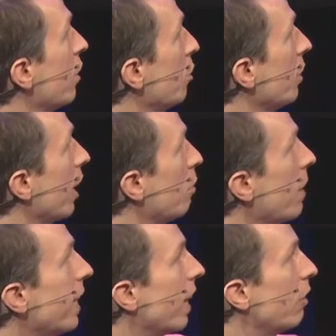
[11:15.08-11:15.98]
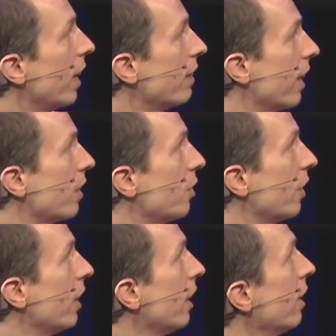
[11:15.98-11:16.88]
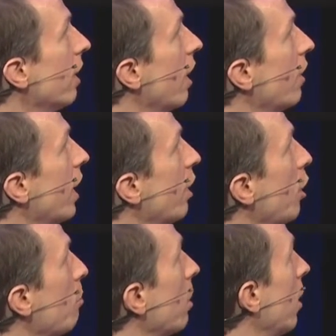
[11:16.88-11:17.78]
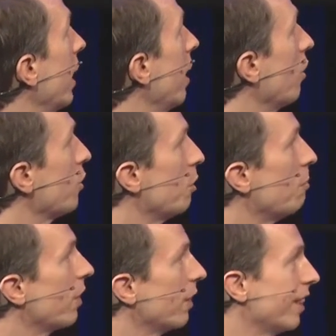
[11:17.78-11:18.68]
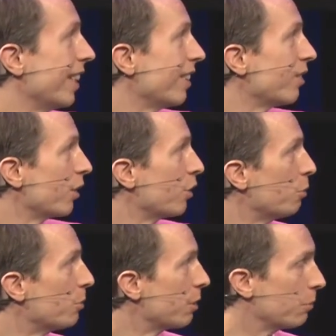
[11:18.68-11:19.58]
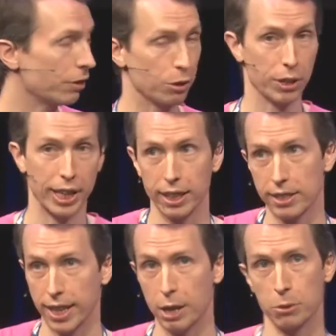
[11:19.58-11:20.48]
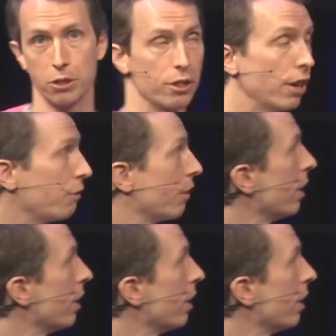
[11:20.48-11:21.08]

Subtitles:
so you can now bake out that texture and then apply it onto the model. And it's super simple if you want to get it into games and stuff.